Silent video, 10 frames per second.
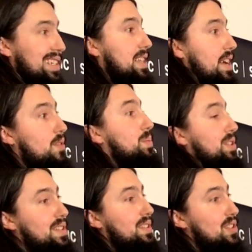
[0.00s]
does have a
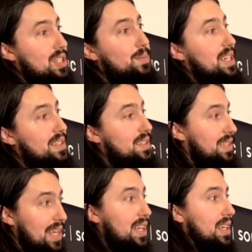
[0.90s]
built-in GPS
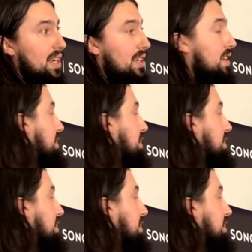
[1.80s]
antenna.